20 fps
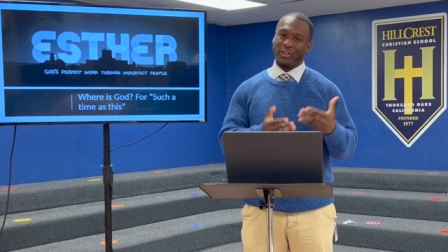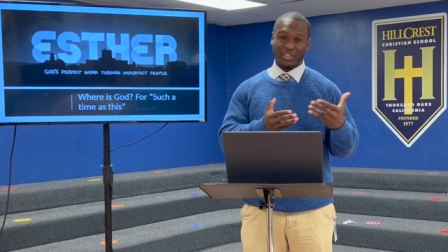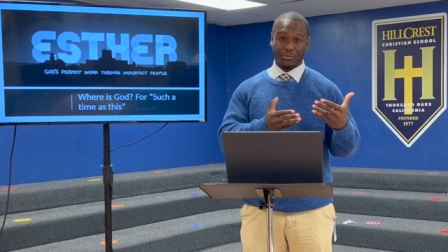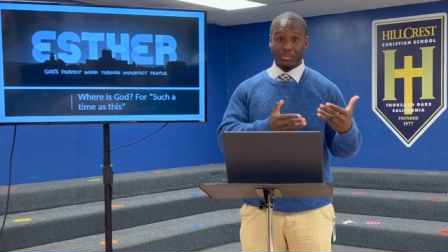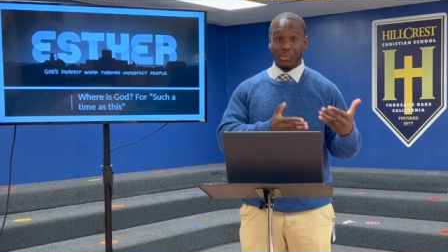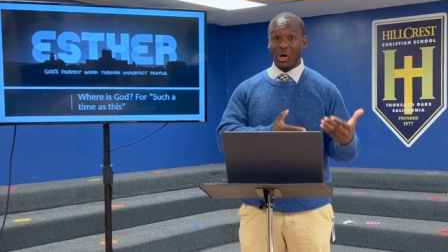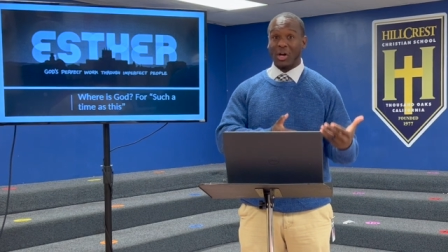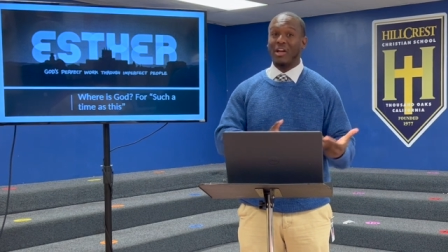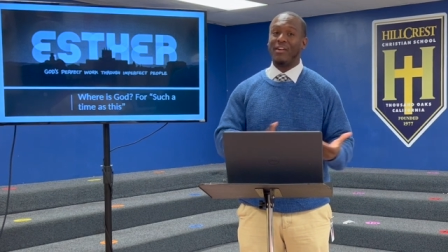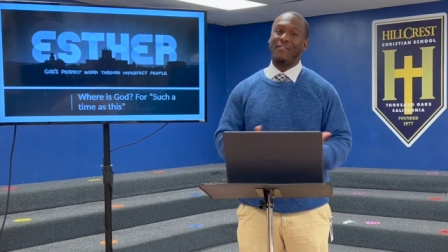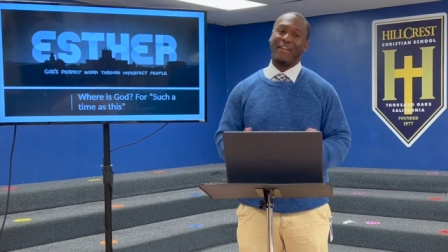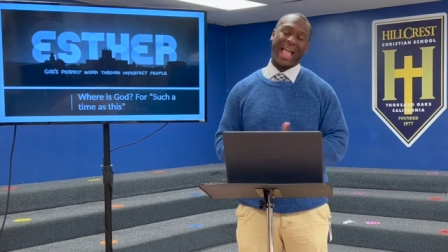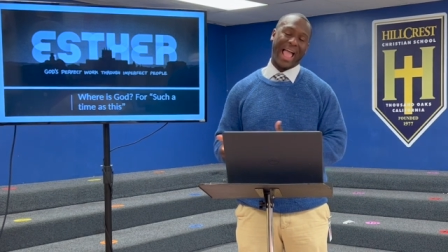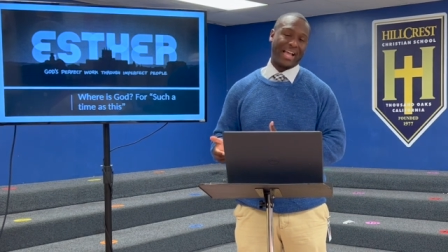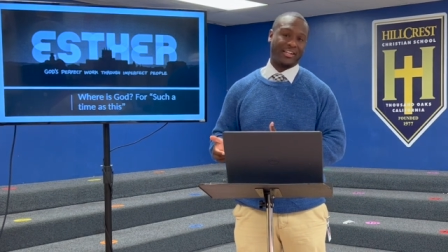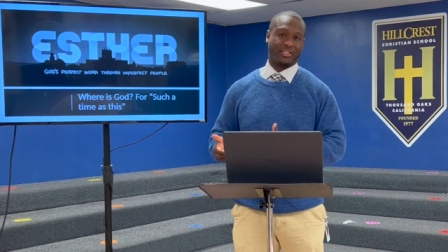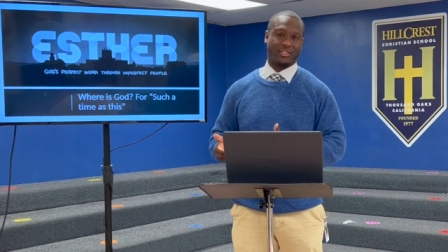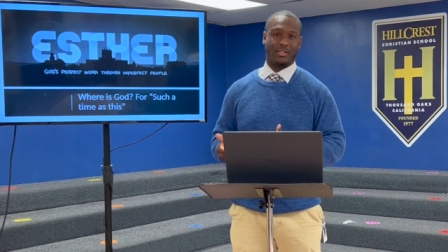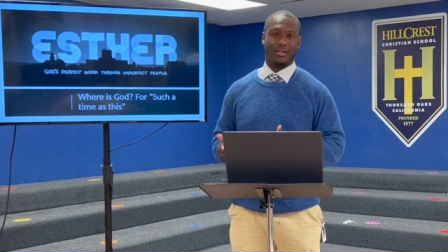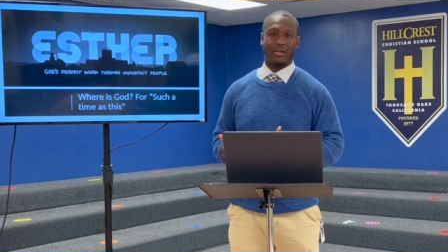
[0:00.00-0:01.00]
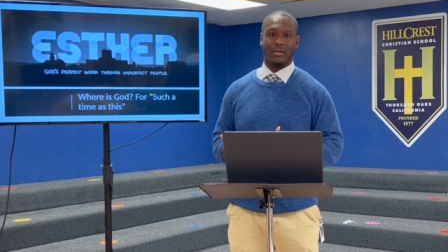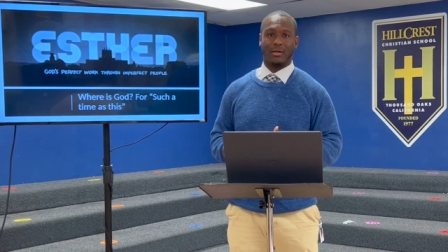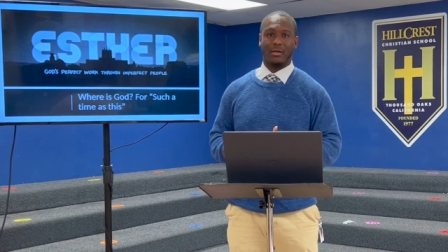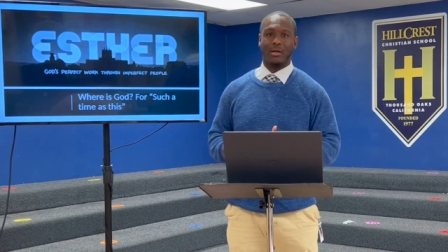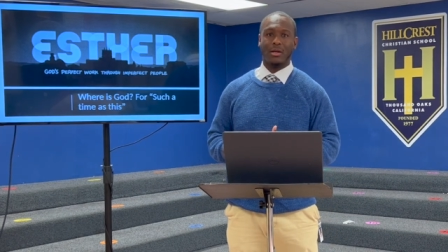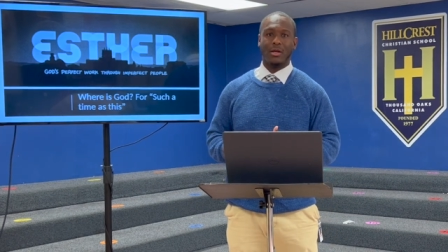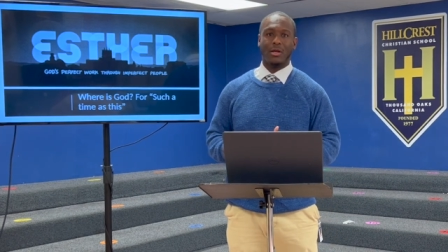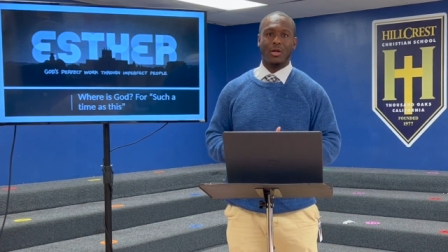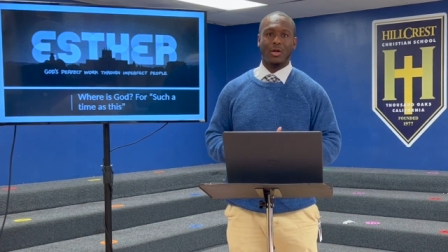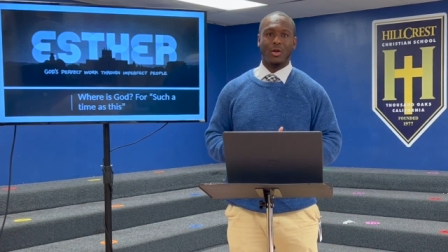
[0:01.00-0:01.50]
this book of Esther,
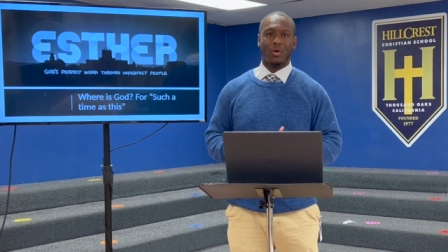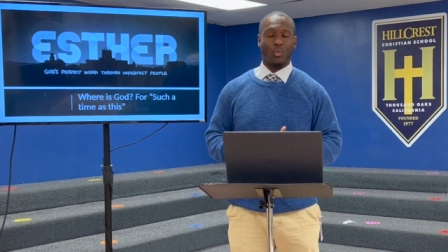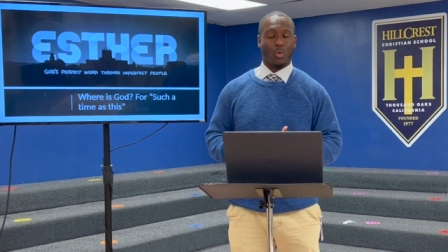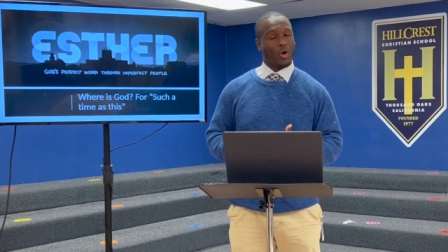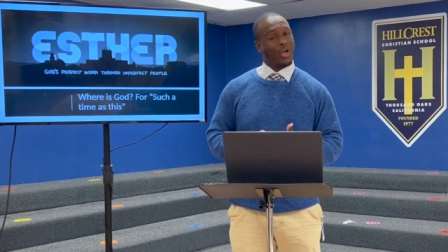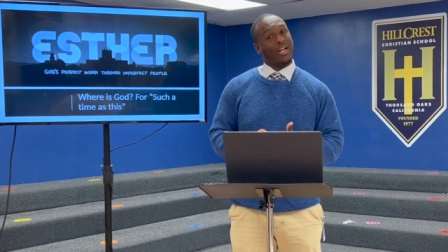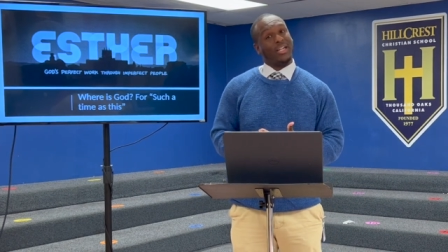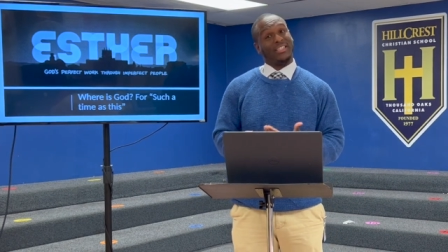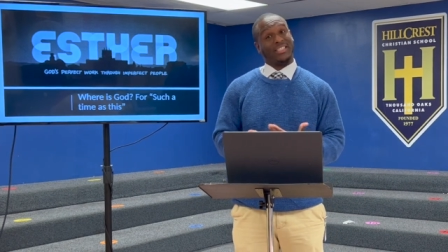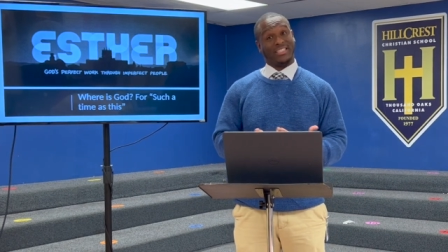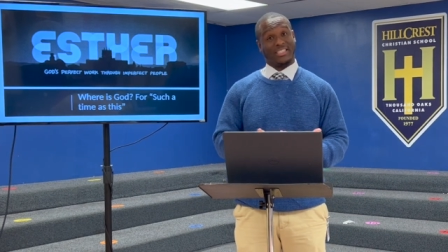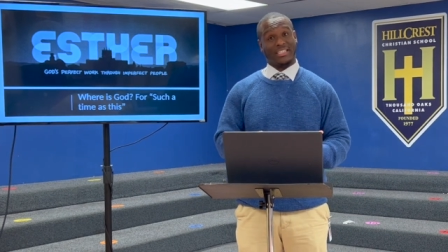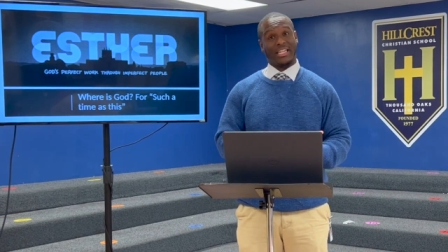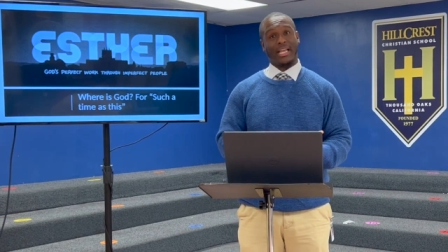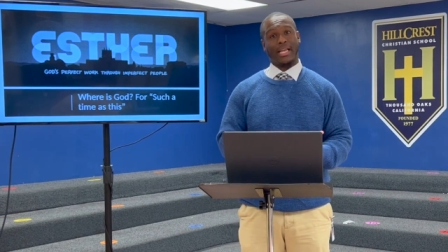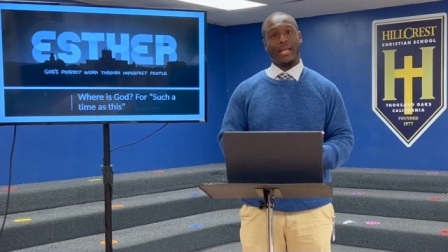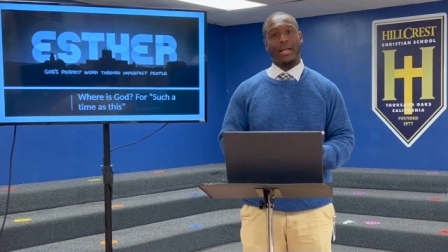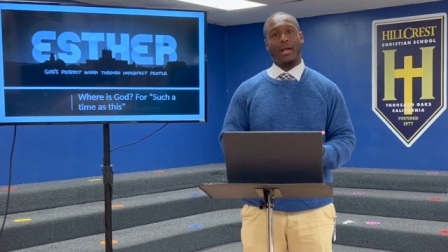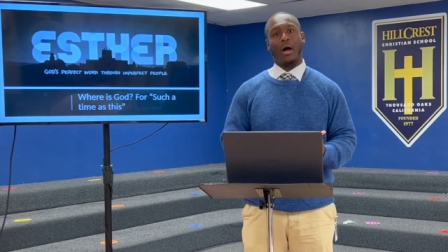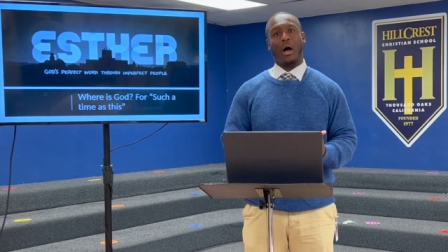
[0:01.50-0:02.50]
we're going to see